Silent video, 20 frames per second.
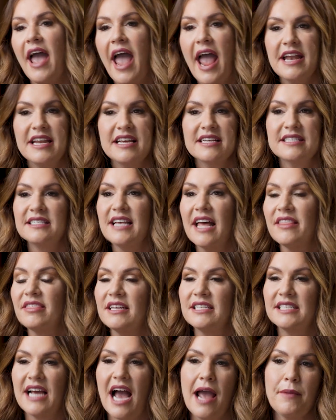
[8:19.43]
and you set
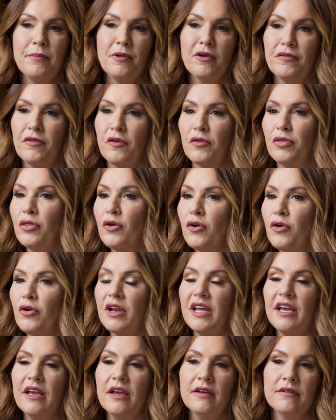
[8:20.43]
the timer for
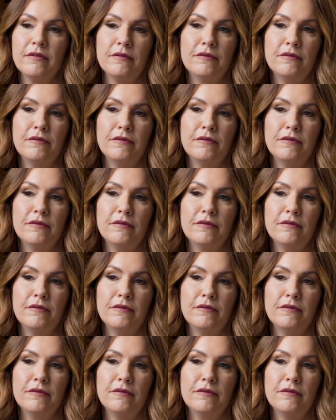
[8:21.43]
30,